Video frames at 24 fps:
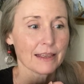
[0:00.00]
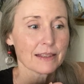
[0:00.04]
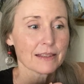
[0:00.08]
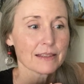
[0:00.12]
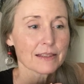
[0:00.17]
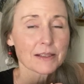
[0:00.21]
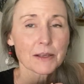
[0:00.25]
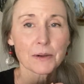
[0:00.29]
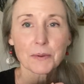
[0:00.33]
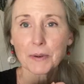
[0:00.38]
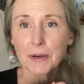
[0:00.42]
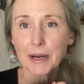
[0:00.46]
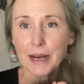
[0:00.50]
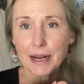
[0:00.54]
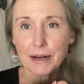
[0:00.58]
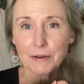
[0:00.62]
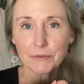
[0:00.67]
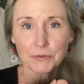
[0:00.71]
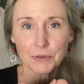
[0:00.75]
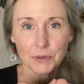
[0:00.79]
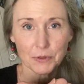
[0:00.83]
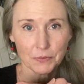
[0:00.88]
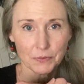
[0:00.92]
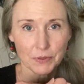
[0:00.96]
so we're at
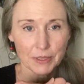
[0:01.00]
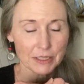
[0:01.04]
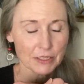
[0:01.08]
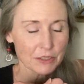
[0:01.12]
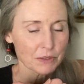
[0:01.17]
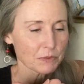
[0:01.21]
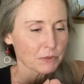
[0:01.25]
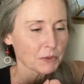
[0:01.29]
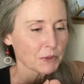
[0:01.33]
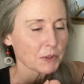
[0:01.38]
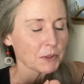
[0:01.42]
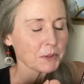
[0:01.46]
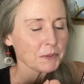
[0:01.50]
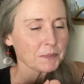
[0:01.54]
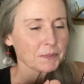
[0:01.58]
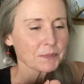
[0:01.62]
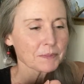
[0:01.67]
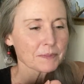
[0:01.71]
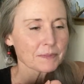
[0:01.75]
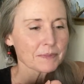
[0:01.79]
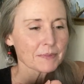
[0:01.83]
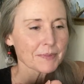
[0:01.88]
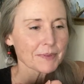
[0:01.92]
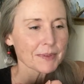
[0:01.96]
a folk festival,
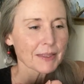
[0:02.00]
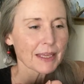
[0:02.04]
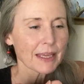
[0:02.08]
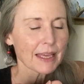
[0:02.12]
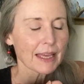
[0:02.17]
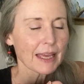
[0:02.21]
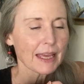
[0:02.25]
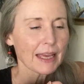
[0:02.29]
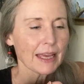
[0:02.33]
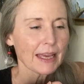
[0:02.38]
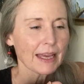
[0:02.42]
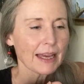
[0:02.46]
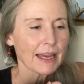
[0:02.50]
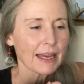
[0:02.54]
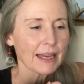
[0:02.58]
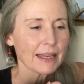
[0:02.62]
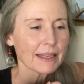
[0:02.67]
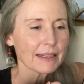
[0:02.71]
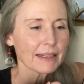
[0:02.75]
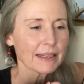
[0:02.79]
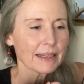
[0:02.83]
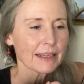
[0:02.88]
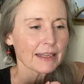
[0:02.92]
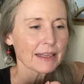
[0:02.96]

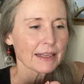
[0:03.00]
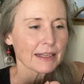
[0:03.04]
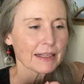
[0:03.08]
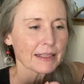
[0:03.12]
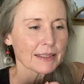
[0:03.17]
and